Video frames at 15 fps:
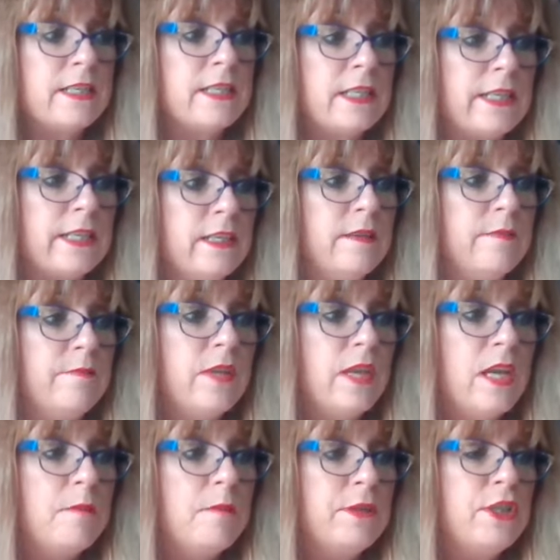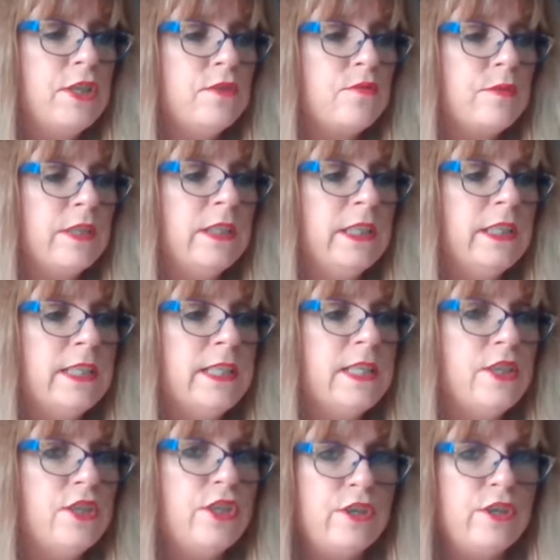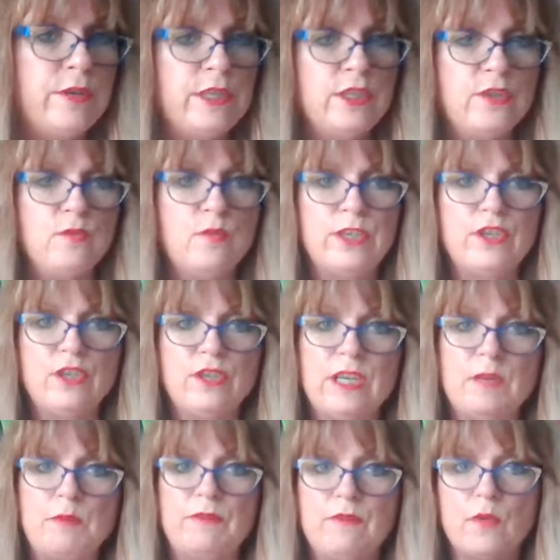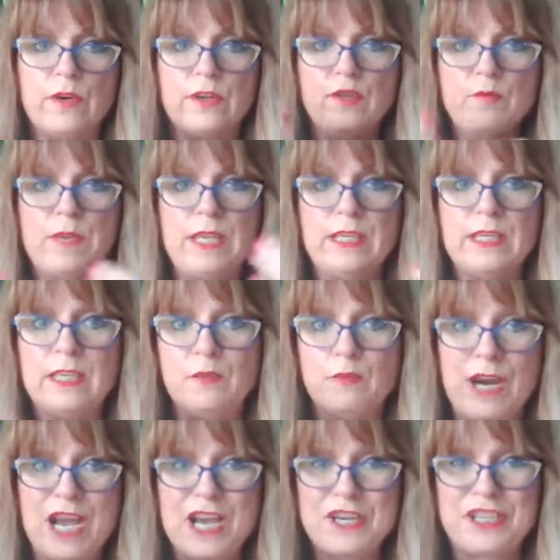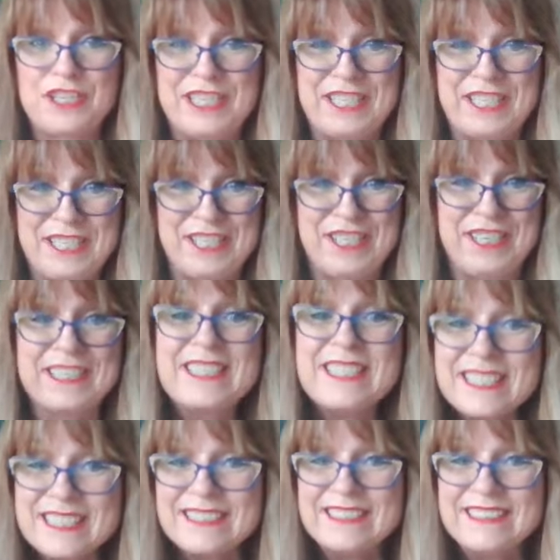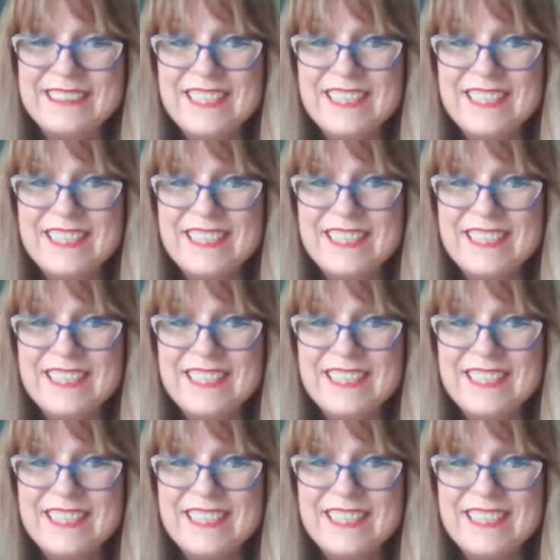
seriously but just really listen to your intuition and before you make any rash decisions